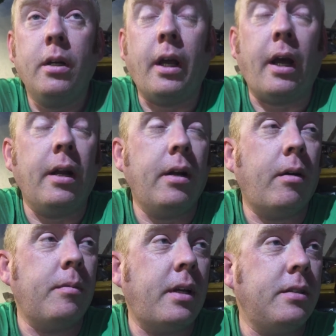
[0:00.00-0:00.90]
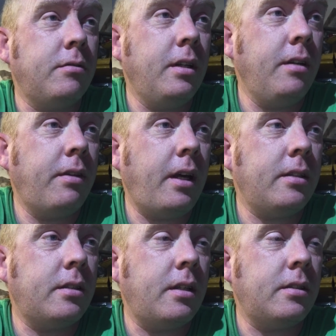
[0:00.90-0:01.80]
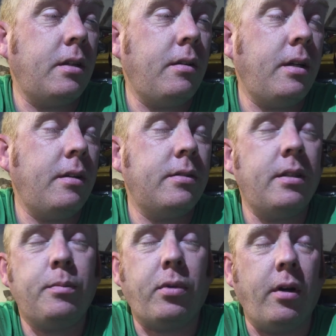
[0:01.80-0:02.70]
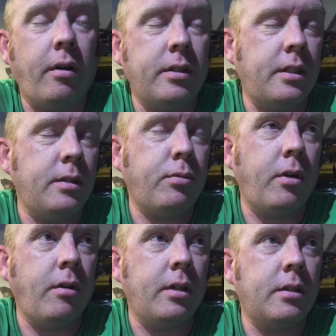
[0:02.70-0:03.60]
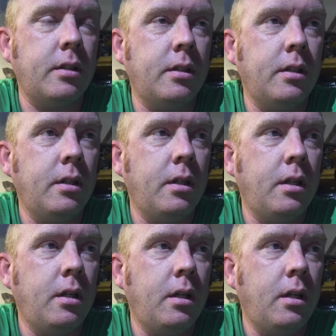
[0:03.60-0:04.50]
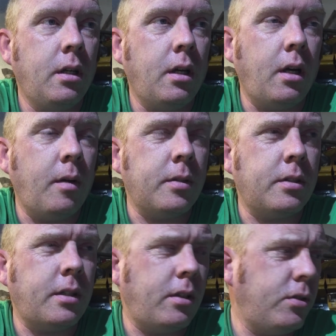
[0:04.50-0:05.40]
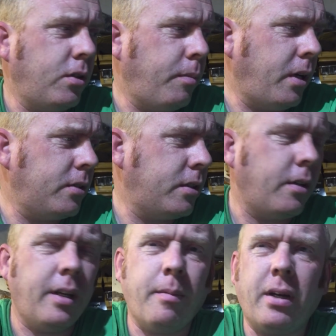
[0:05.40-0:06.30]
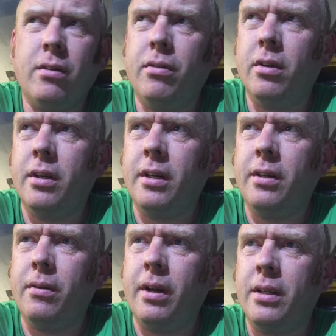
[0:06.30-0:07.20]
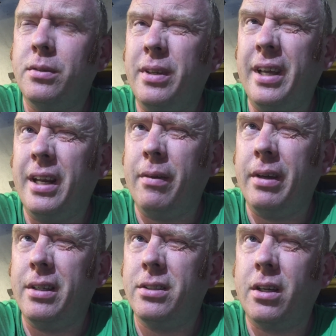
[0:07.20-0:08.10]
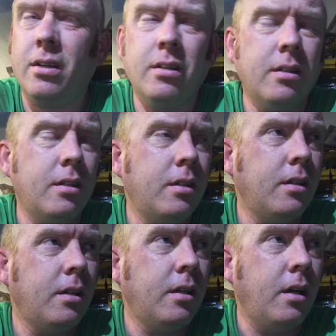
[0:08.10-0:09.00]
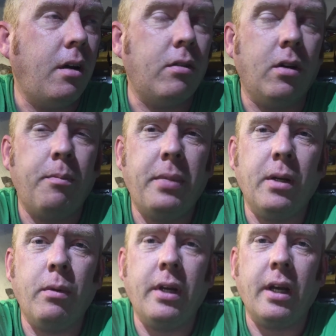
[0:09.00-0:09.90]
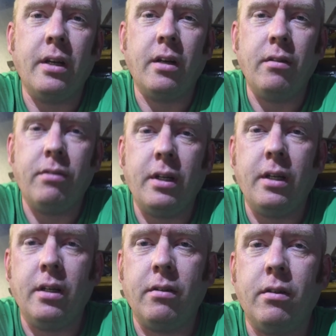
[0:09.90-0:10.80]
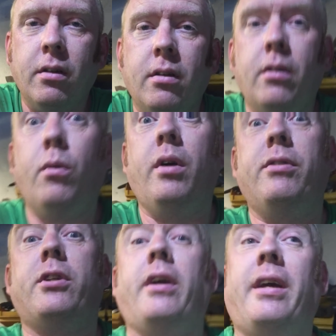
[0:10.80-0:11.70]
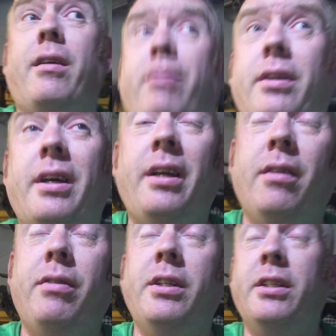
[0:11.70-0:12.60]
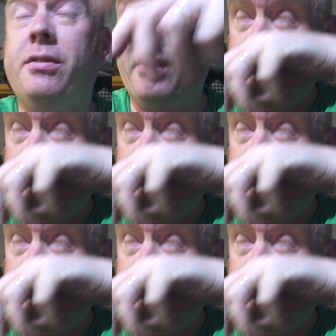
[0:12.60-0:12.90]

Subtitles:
yeah, no updates really for that. So that's it's progress, and it's progress. As I said, the shop blaster don't get back off holiday until next week anyway, so I've got a big weekend. Hopefully, the wife is going out for the day, vintage